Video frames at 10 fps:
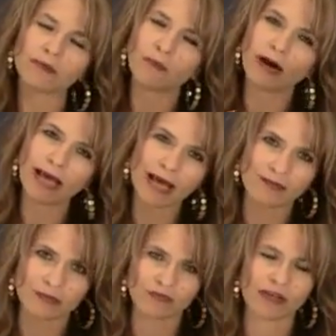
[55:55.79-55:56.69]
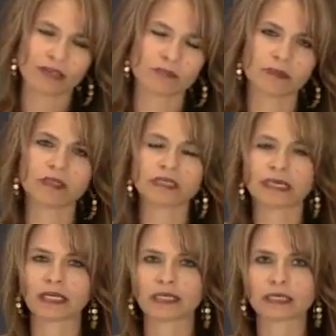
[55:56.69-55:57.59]
We want to have some flexibility
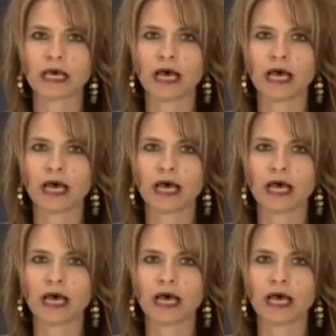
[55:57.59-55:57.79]
in it.